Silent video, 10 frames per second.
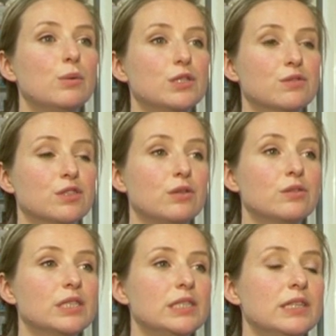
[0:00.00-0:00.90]
which
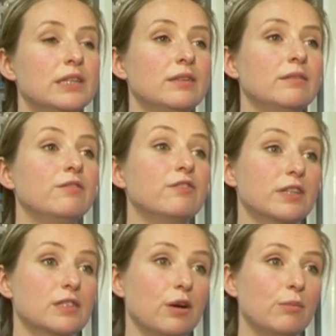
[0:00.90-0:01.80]
resulted in, for
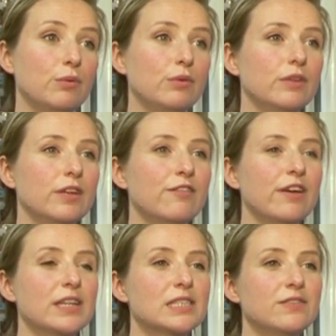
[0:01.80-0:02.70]
example, the
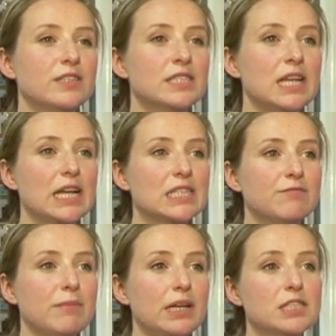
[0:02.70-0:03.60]
effective and
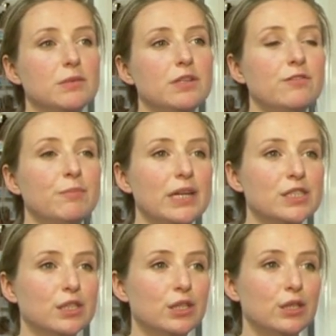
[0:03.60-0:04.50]
selective management of patient